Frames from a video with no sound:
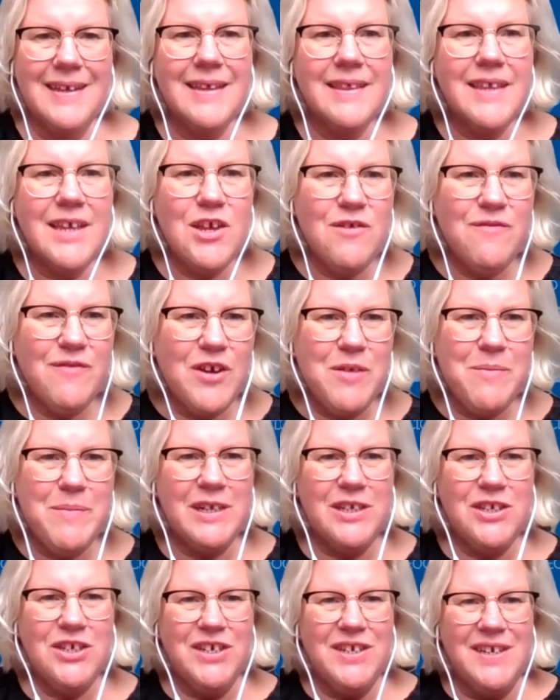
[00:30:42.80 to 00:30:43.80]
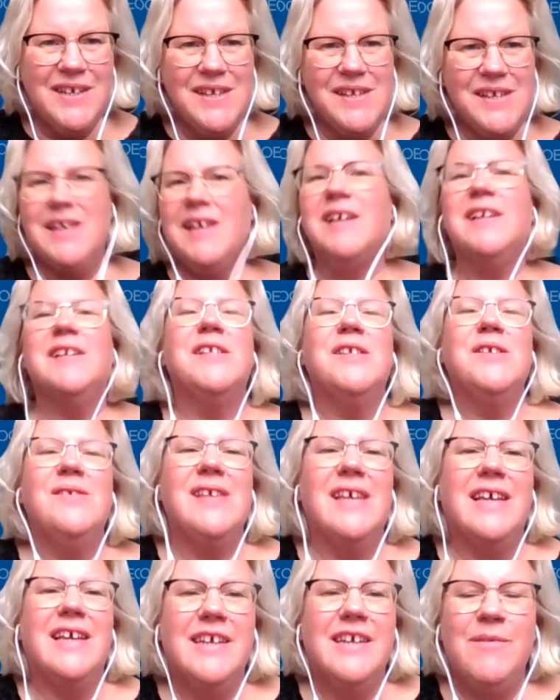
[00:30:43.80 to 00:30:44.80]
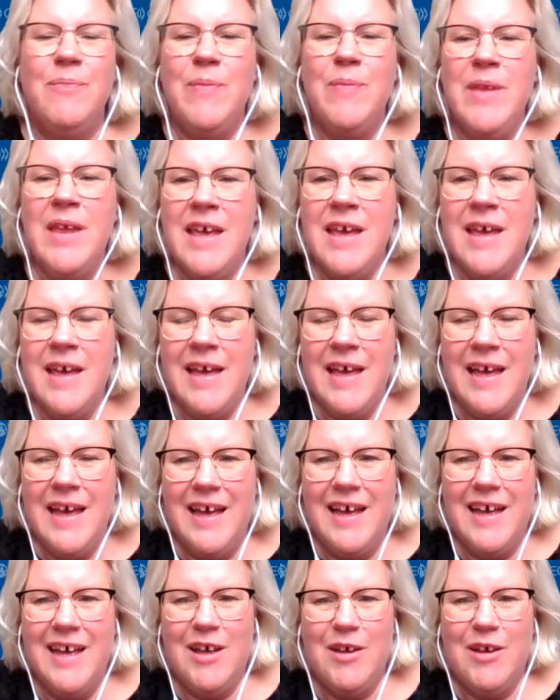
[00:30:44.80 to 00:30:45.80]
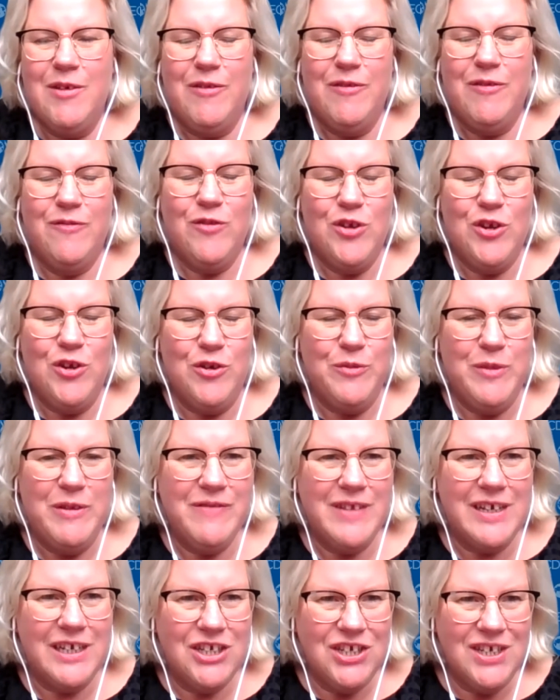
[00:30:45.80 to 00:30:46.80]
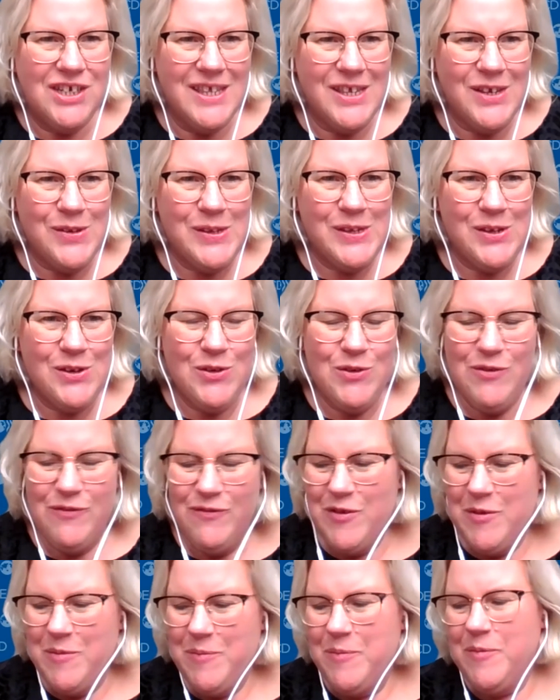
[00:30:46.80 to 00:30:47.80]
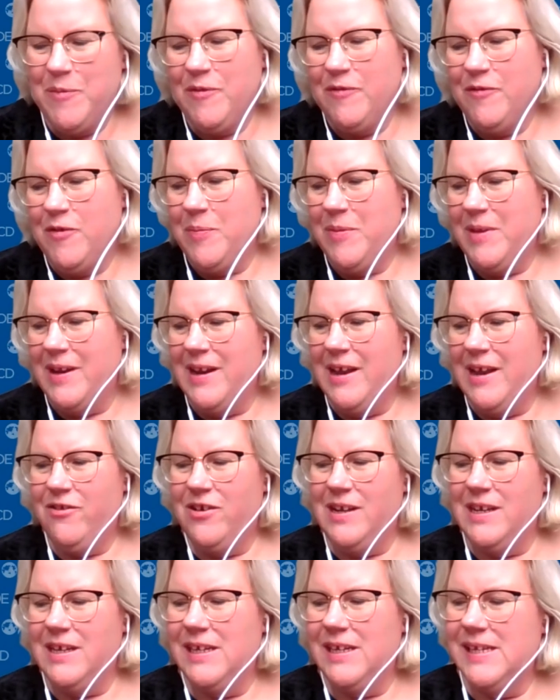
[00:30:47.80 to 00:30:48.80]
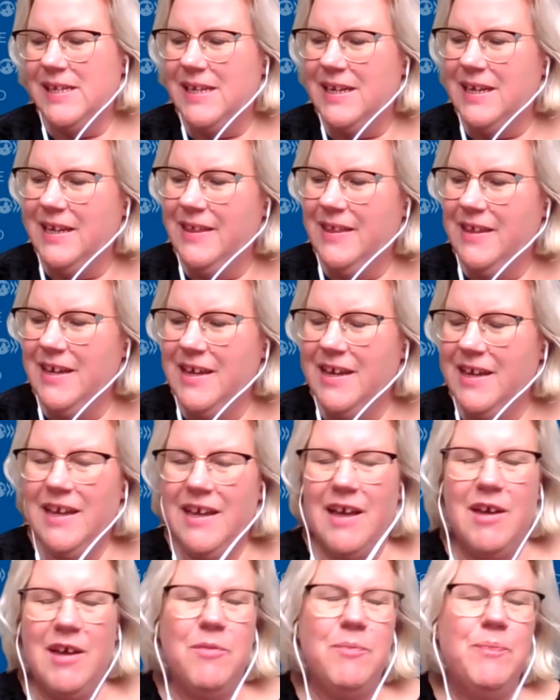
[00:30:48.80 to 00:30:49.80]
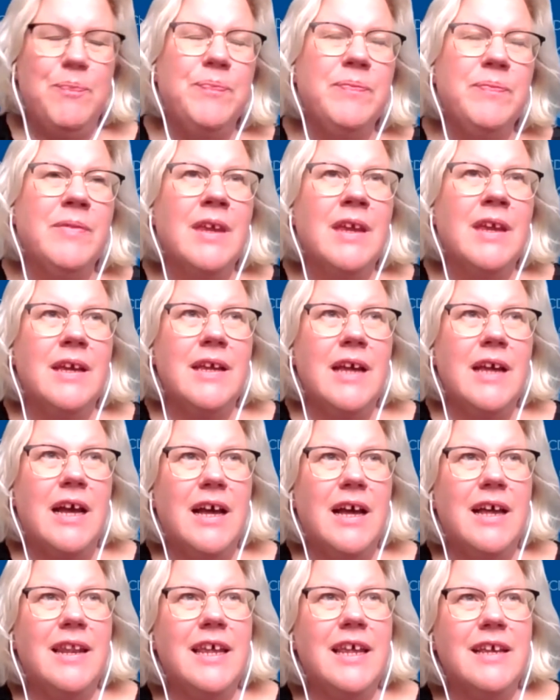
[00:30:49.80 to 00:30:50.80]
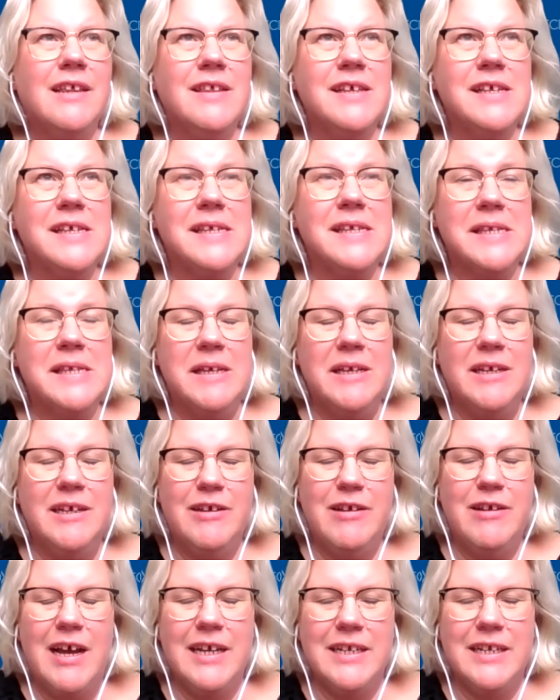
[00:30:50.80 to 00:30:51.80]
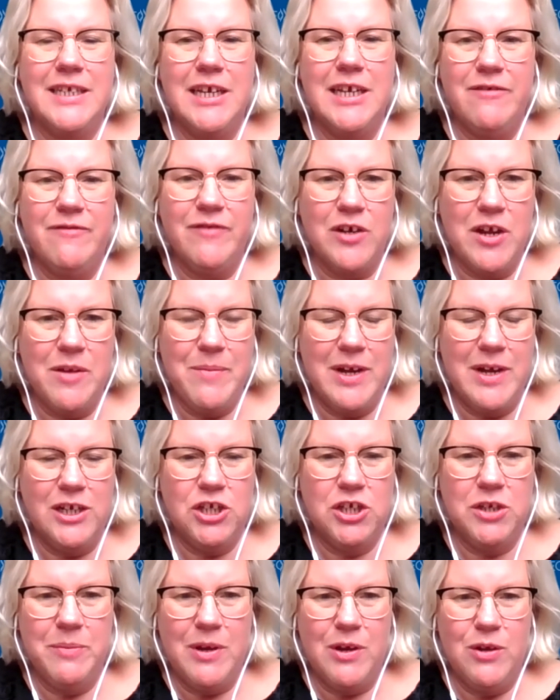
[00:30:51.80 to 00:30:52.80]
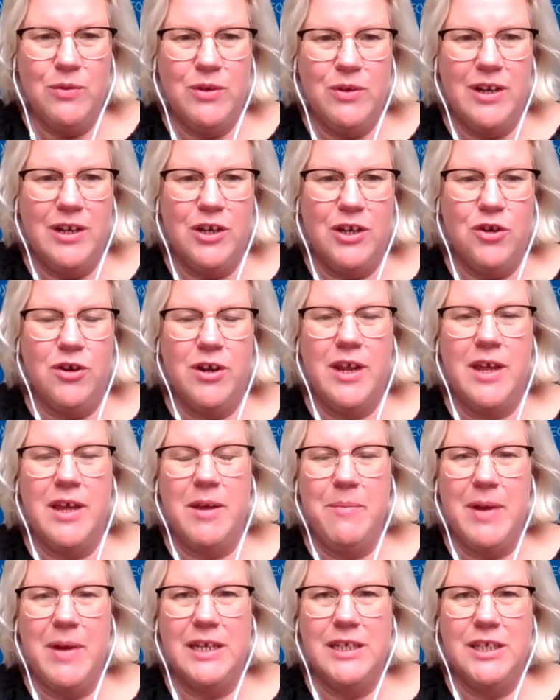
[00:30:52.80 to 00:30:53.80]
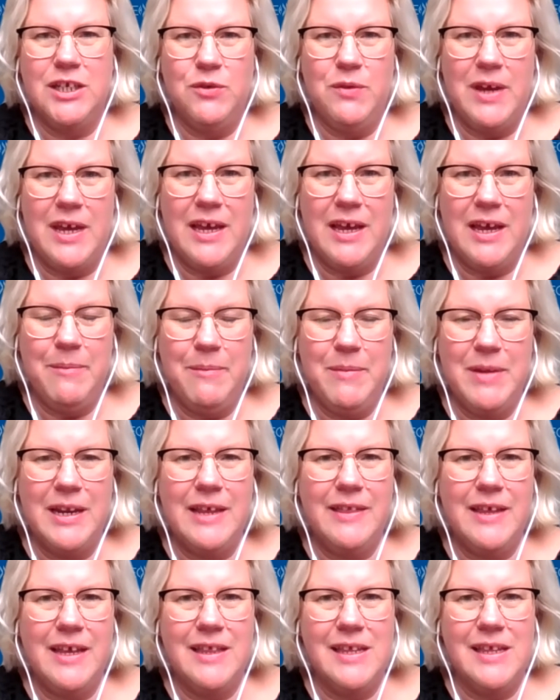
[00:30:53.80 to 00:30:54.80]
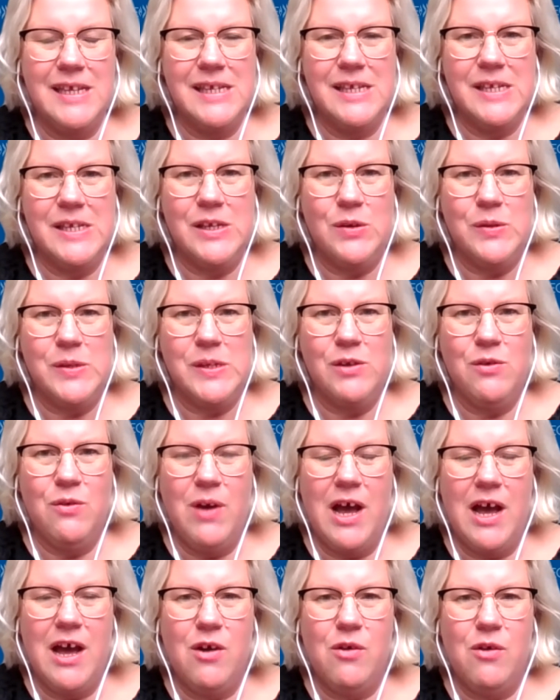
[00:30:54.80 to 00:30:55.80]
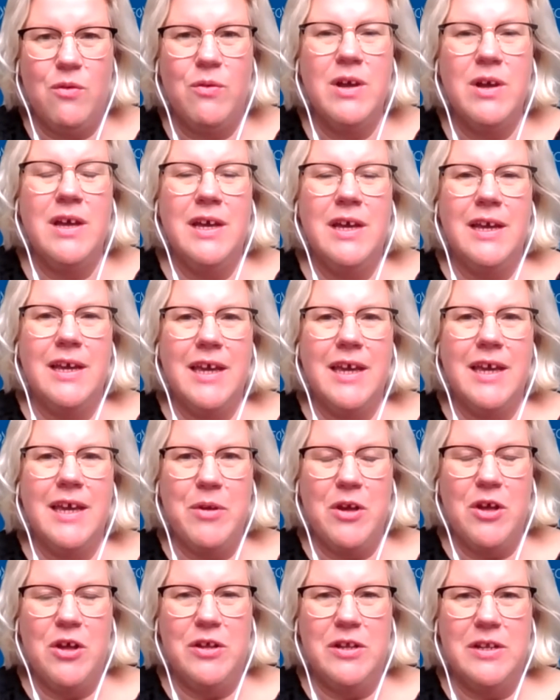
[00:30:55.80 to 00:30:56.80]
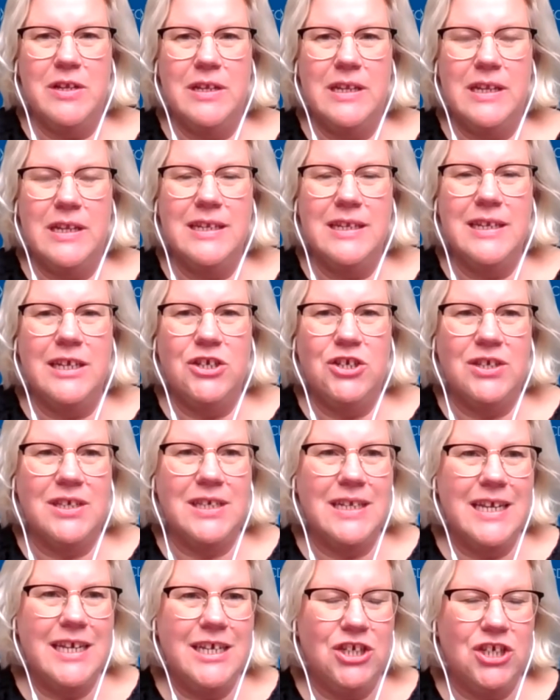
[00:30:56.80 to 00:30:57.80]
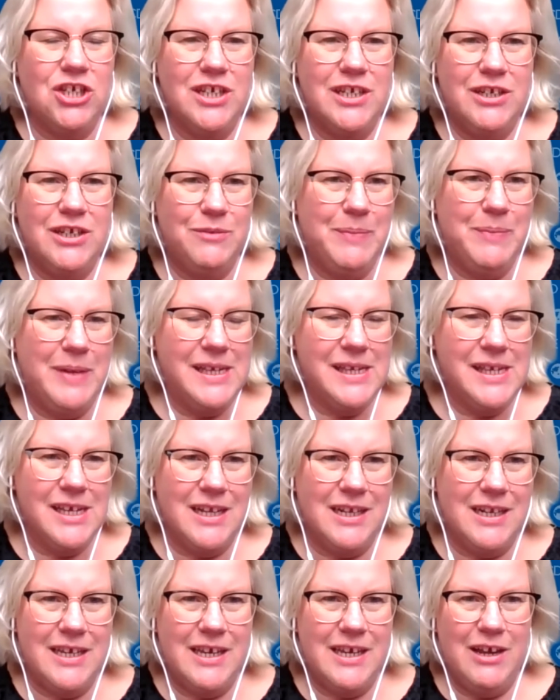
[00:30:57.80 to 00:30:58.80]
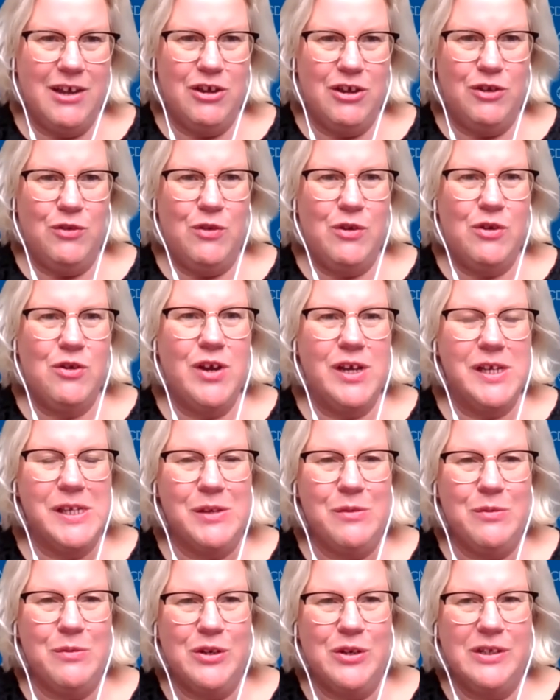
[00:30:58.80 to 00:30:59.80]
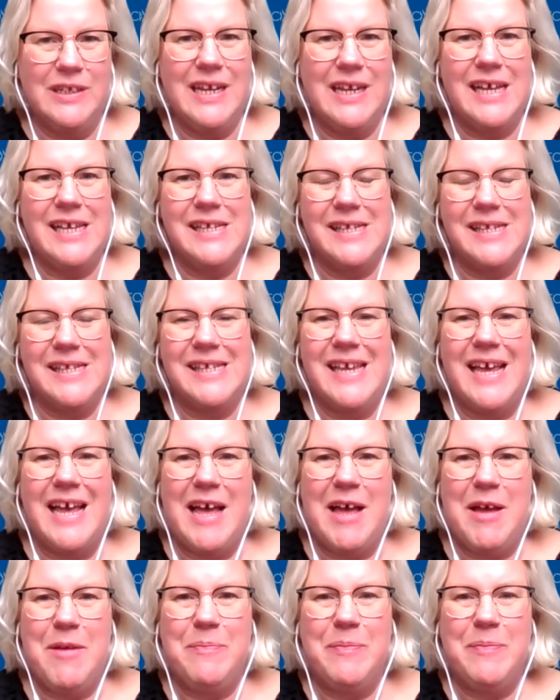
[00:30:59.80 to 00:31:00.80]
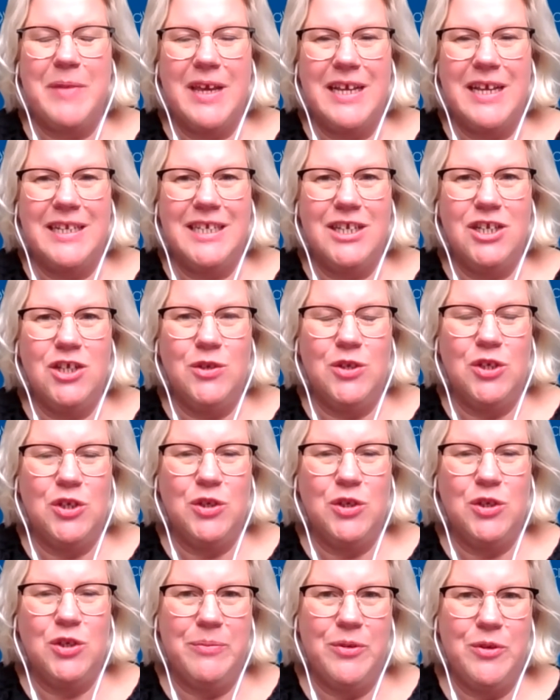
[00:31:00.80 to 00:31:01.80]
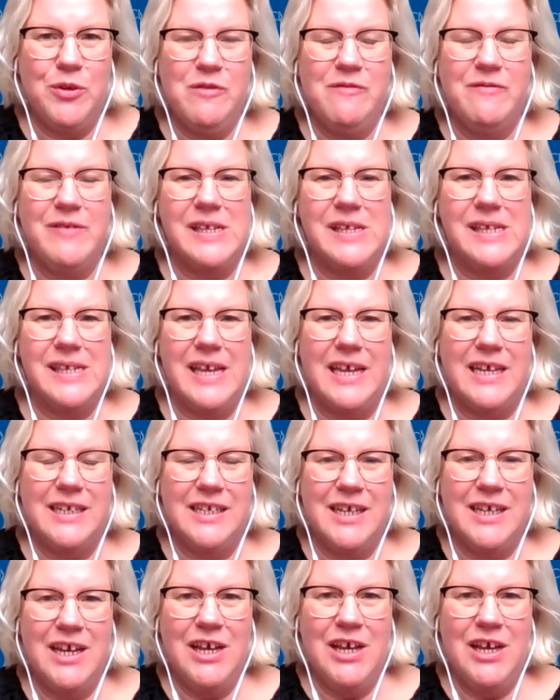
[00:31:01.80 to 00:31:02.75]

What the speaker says: Thank you very much, Suzanne, for your reflections also from the Netherlands. And I think, I like this idea very much about learning by doing. I mean, I think this is also how chemical legislation basically, across the world has continued to improve, is that